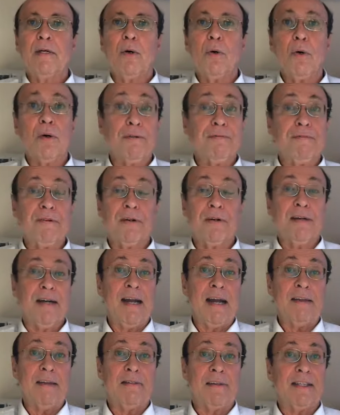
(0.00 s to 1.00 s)
or if you're an
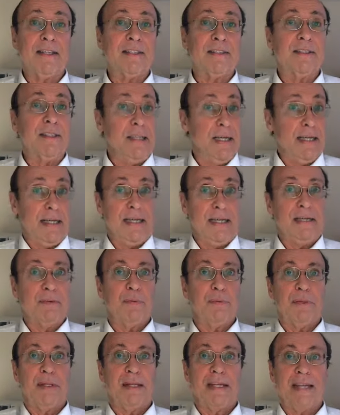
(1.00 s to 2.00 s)
atheist,
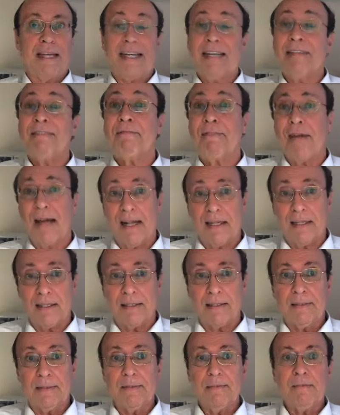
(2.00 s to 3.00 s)
equally
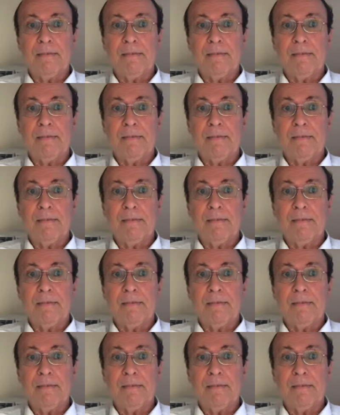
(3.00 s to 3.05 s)
invalid.